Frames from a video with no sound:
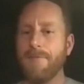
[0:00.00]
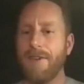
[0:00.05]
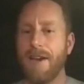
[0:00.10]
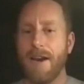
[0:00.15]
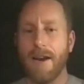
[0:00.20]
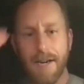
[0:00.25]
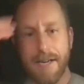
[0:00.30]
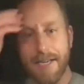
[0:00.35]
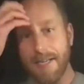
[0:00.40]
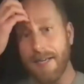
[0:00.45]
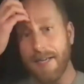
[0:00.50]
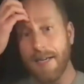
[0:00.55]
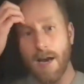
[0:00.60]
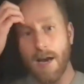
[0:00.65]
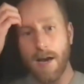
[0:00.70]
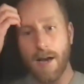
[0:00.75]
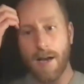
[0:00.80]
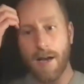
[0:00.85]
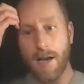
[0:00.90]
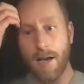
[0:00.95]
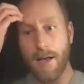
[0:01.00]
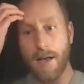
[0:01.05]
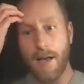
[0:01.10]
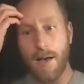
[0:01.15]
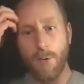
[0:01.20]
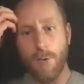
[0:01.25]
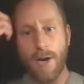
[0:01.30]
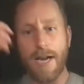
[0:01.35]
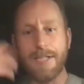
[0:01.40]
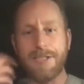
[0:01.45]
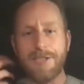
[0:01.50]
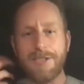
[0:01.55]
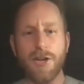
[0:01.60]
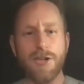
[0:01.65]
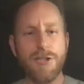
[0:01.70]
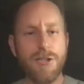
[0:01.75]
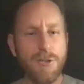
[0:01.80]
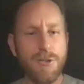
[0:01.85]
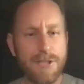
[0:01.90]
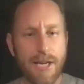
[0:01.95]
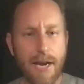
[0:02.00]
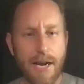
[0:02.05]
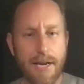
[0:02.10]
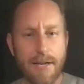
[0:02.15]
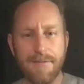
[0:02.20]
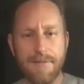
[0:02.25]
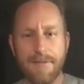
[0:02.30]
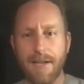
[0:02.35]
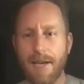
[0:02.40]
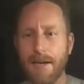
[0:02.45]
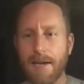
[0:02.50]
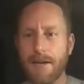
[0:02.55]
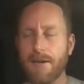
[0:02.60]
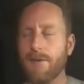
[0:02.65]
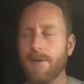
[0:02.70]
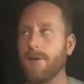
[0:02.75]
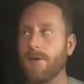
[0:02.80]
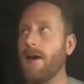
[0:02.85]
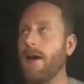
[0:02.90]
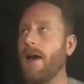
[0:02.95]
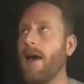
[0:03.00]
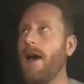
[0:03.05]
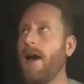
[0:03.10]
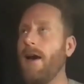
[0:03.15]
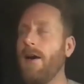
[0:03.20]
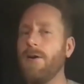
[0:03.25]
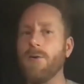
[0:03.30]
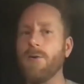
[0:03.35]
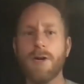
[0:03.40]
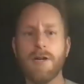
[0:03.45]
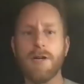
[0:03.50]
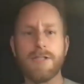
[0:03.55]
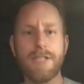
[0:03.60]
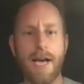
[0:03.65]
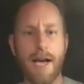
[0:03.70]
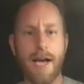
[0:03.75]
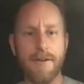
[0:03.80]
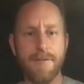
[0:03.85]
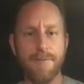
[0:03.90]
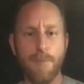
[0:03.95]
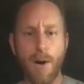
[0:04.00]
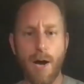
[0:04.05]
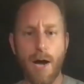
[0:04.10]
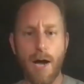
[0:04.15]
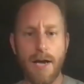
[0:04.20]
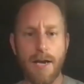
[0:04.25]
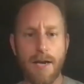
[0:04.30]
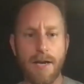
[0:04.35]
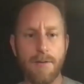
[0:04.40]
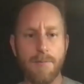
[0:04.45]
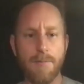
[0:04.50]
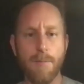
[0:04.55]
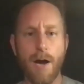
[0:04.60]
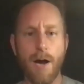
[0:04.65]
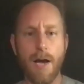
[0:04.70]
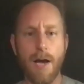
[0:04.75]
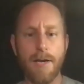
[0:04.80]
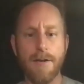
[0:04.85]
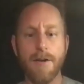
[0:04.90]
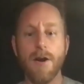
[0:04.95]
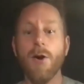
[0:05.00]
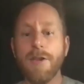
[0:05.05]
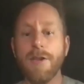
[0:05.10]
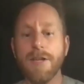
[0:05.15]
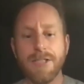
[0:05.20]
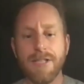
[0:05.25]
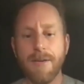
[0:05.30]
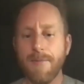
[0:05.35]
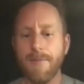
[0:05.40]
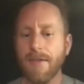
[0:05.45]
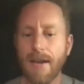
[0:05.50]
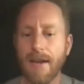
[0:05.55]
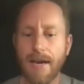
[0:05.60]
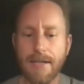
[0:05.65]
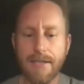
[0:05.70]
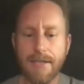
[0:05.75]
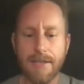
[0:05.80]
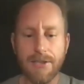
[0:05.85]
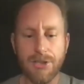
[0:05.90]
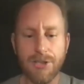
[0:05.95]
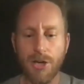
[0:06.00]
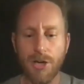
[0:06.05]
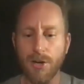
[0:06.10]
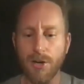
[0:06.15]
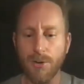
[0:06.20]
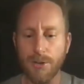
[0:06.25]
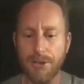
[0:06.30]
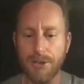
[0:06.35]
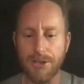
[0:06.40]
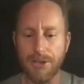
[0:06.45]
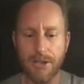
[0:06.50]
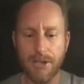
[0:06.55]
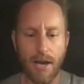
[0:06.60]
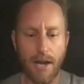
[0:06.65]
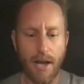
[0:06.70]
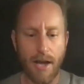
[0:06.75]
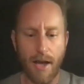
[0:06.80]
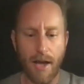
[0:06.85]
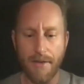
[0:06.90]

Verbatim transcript: very uh, what I showed you is kind of like how it works out of my mind. Oh, there's something that I didn't show, which is uh,